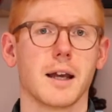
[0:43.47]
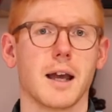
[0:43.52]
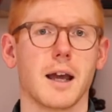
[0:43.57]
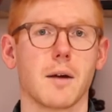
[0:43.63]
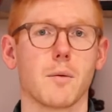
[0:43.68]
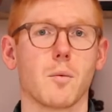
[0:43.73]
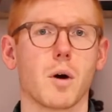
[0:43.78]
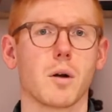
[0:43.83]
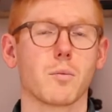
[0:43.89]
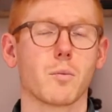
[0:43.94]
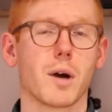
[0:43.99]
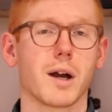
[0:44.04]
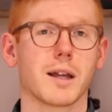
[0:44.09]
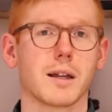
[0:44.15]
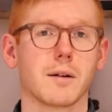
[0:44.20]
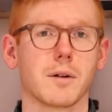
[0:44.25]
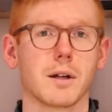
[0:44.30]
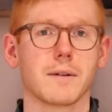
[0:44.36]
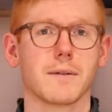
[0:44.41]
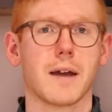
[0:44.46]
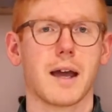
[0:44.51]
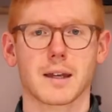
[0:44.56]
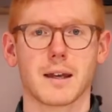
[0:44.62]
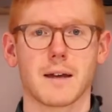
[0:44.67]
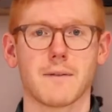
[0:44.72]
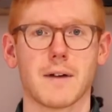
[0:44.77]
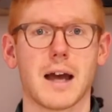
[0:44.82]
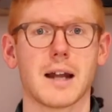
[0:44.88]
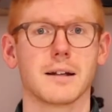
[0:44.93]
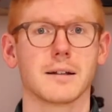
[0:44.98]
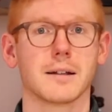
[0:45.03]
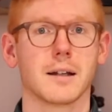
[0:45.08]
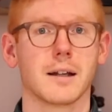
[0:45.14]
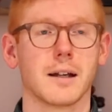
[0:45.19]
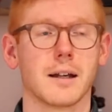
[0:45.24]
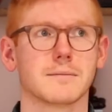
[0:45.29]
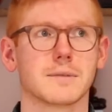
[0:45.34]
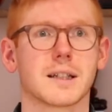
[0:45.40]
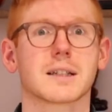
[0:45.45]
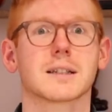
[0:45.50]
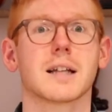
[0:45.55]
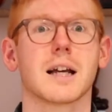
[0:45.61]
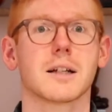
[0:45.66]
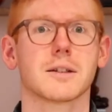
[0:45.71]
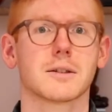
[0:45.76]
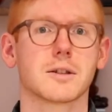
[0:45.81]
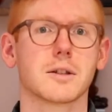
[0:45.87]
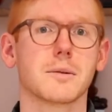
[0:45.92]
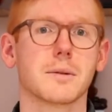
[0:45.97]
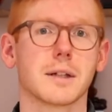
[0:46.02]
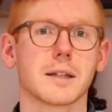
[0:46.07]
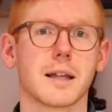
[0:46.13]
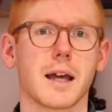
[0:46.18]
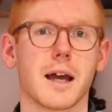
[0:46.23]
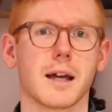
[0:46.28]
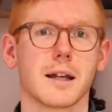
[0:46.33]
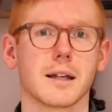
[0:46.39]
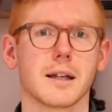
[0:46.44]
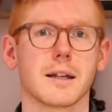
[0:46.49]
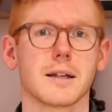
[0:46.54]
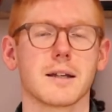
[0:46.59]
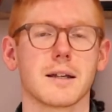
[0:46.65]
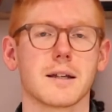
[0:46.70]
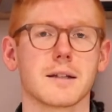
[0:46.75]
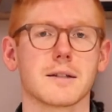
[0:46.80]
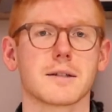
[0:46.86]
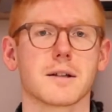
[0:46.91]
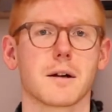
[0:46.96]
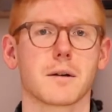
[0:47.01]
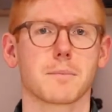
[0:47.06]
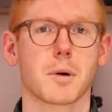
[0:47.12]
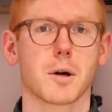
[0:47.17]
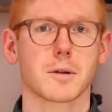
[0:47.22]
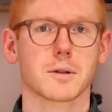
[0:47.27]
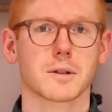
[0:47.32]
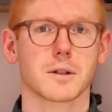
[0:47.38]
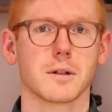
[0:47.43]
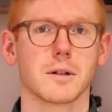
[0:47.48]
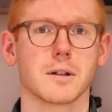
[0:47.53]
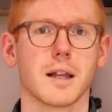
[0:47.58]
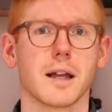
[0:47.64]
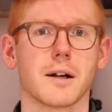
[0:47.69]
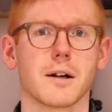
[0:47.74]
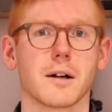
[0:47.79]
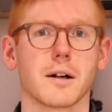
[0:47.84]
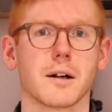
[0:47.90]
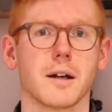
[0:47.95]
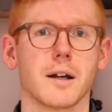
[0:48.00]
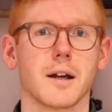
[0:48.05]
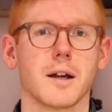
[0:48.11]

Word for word: And one way that we've have had success doing that is our personal letter.